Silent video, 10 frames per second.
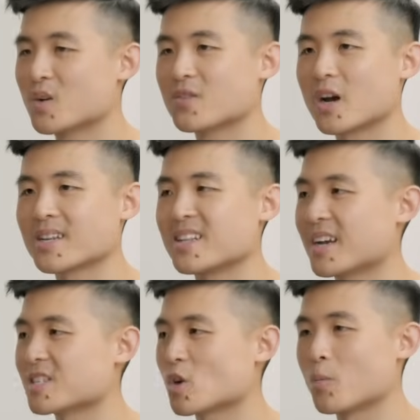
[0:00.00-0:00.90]
We've got a
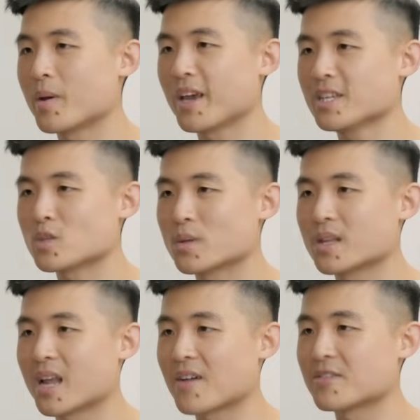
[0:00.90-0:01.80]
nice homepage with a
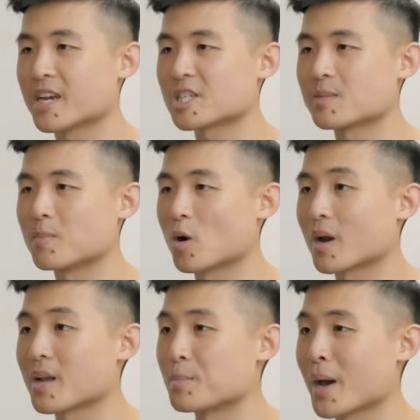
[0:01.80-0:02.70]
navigation
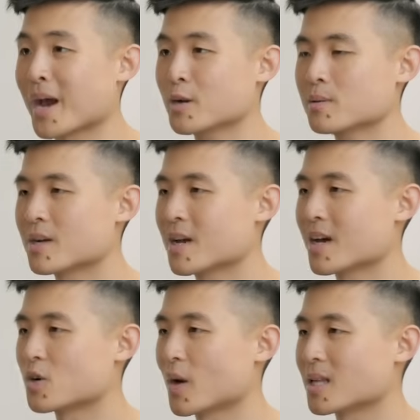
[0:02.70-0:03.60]
bar and banner,
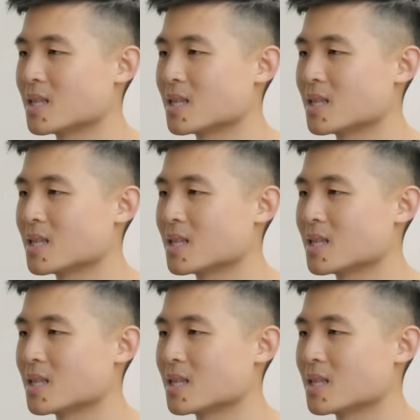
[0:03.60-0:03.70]
a great